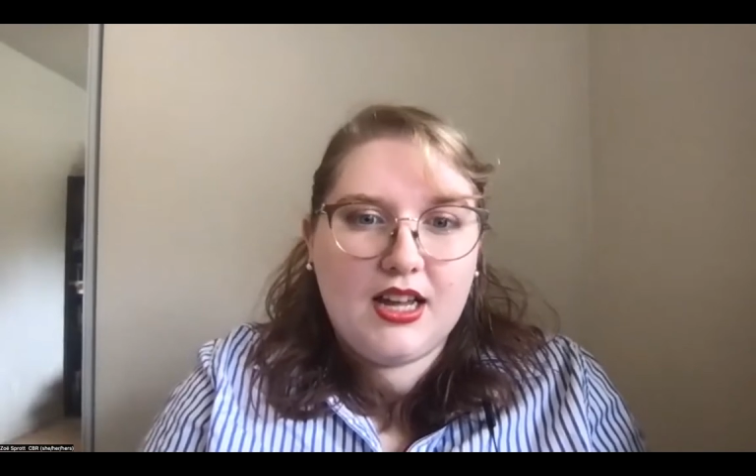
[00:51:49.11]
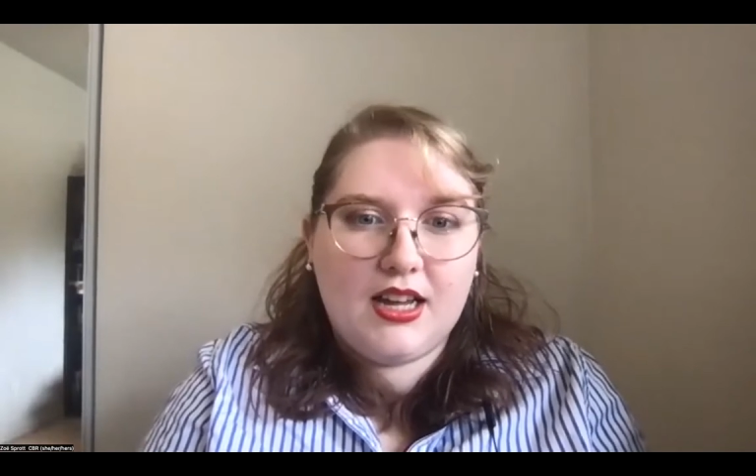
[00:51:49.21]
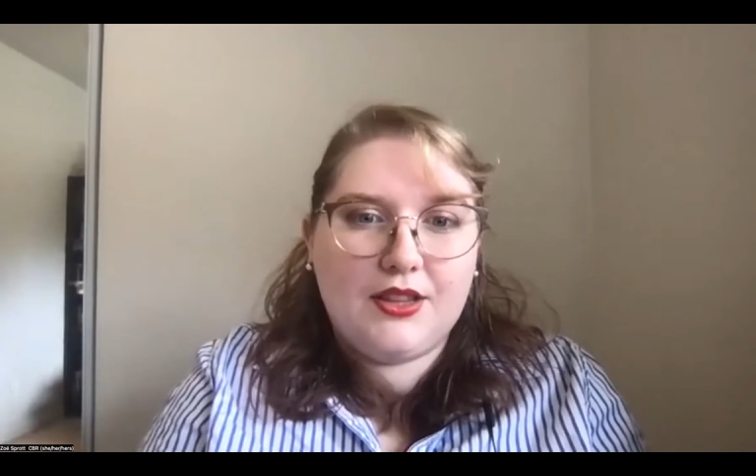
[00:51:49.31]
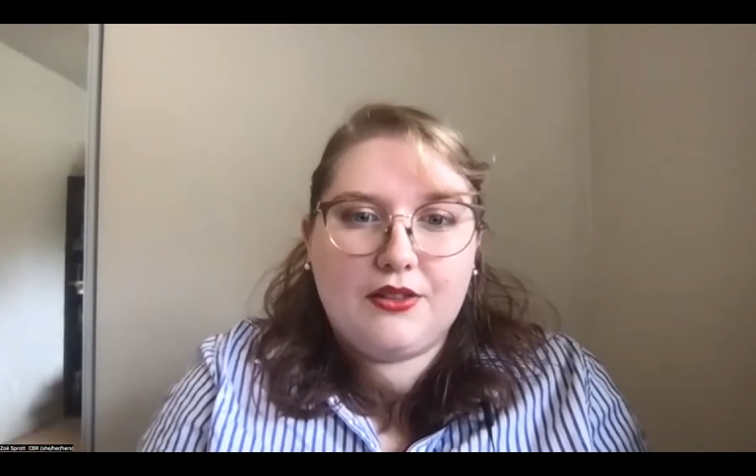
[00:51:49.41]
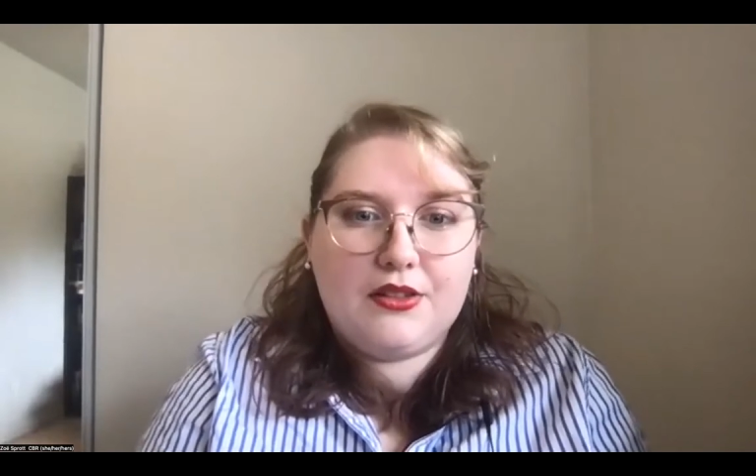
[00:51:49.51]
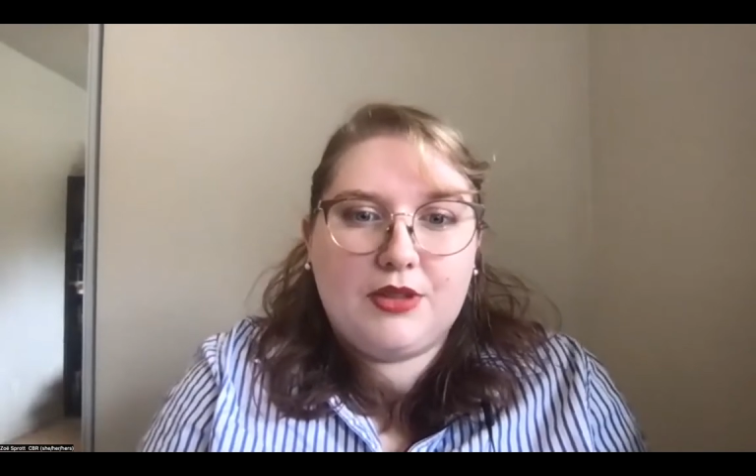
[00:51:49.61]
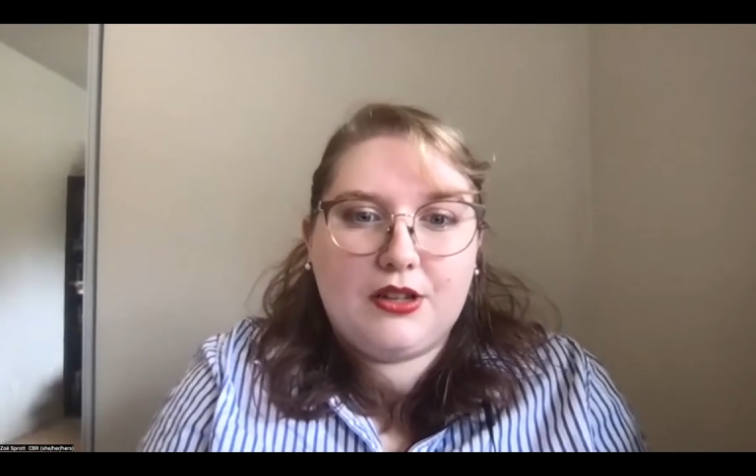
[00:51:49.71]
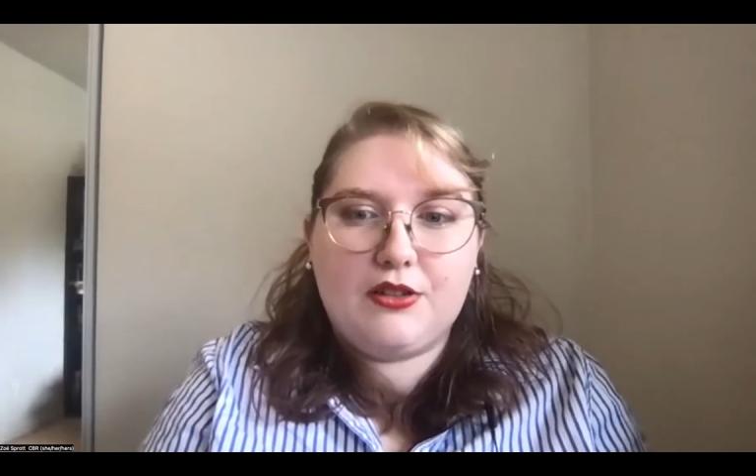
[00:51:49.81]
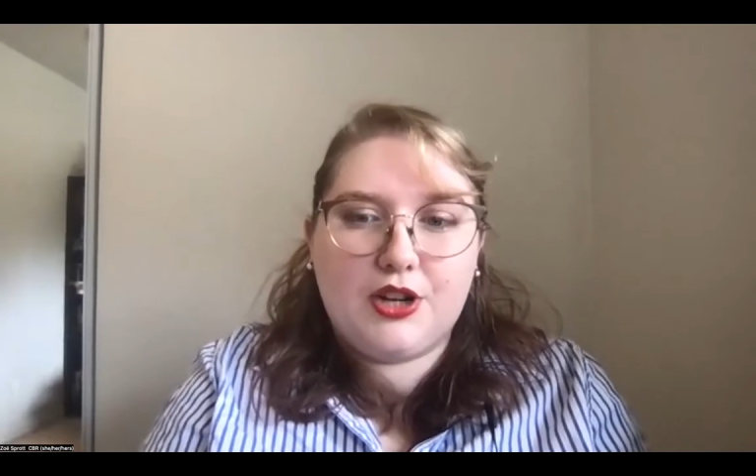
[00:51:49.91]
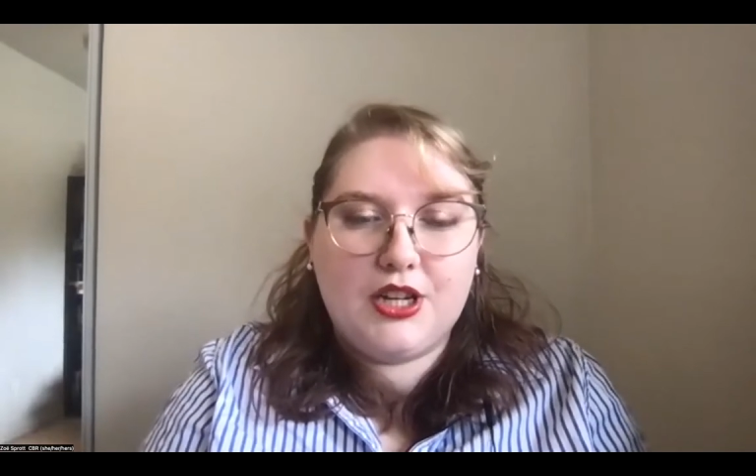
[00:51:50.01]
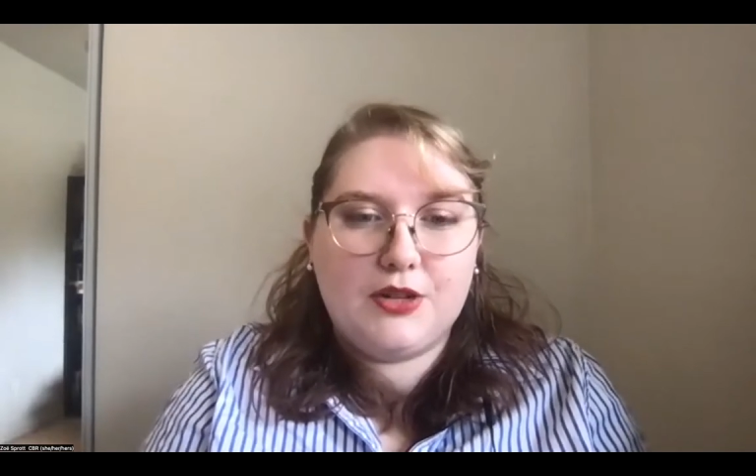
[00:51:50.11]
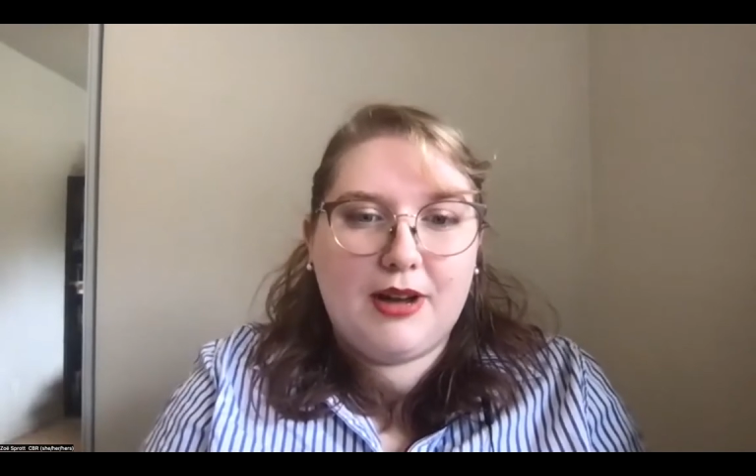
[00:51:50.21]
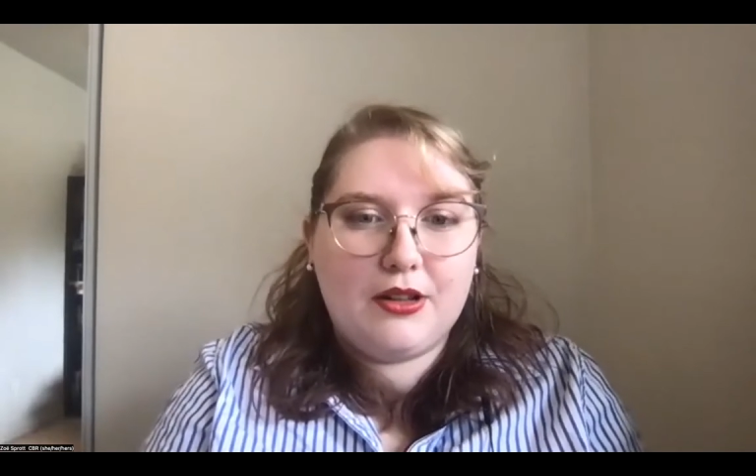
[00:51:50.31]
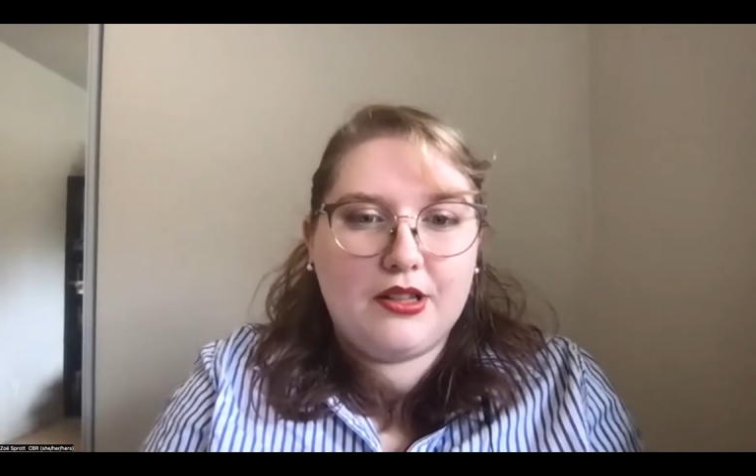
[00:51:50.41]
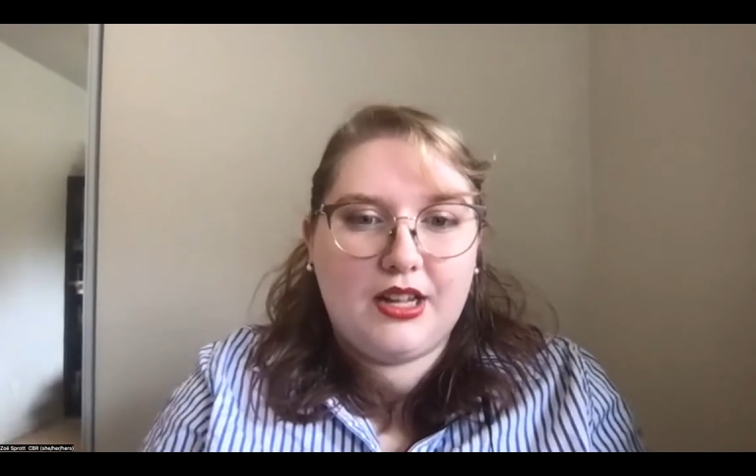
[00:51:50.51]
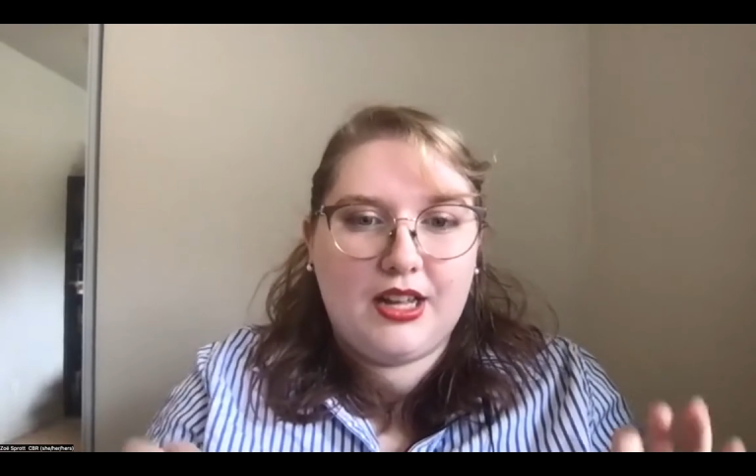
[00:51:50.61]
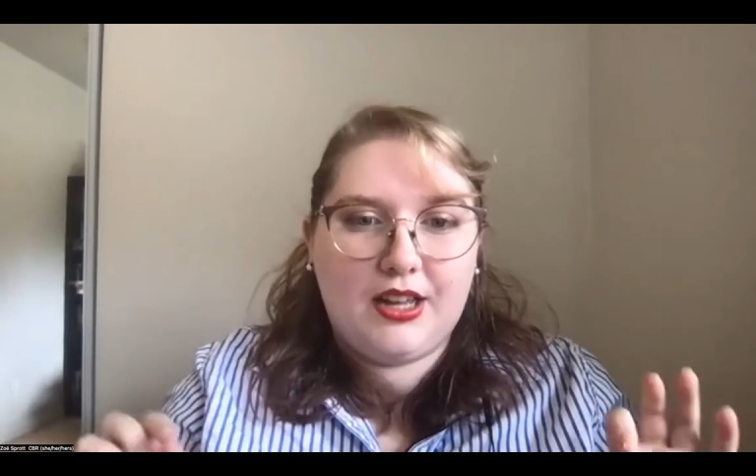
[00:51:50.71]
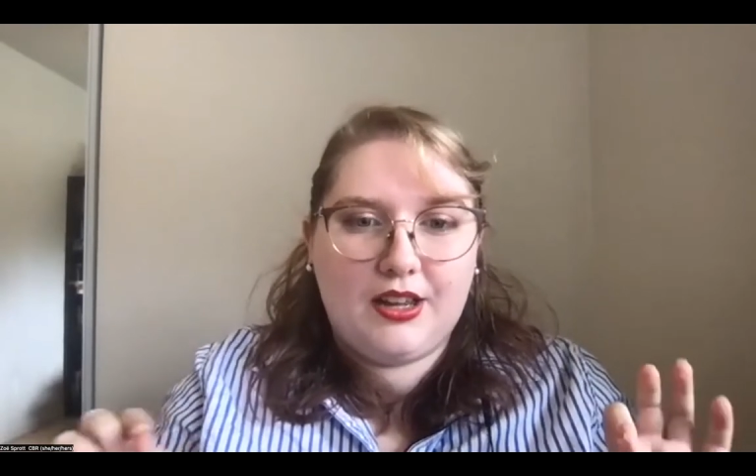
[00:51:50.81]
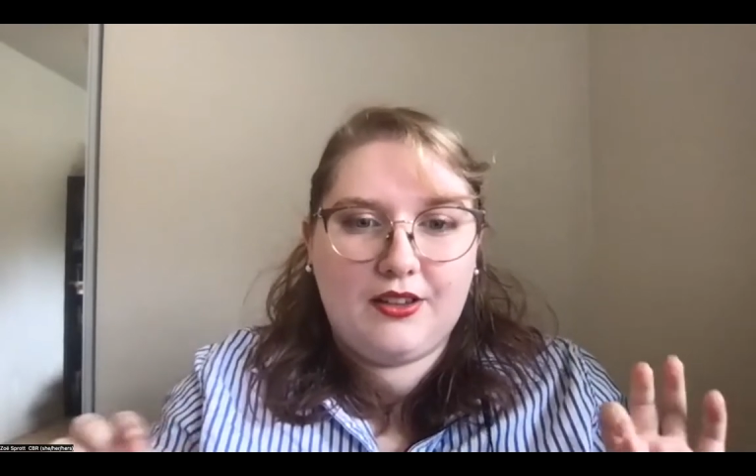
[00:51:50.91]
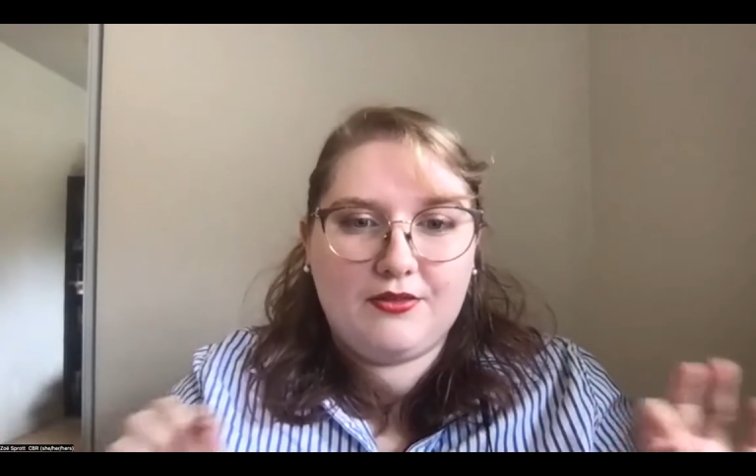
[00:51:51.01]
Uh, there's something strange about
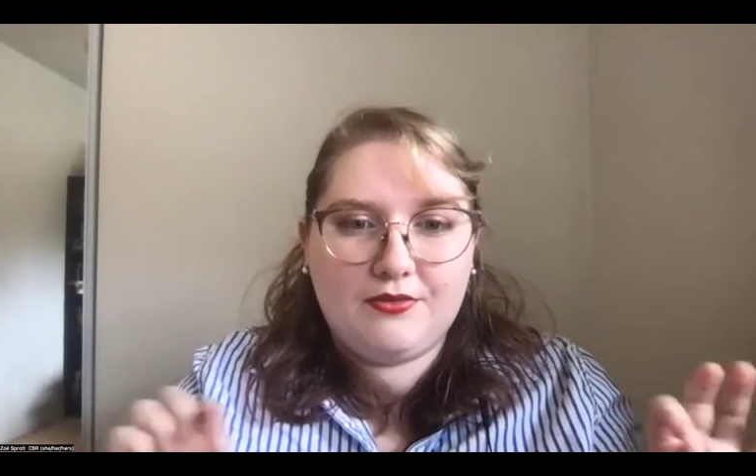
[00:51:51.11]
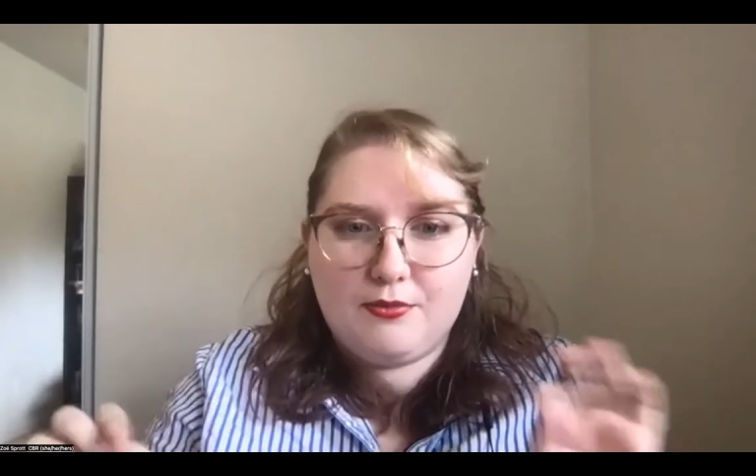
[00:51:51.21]
seeing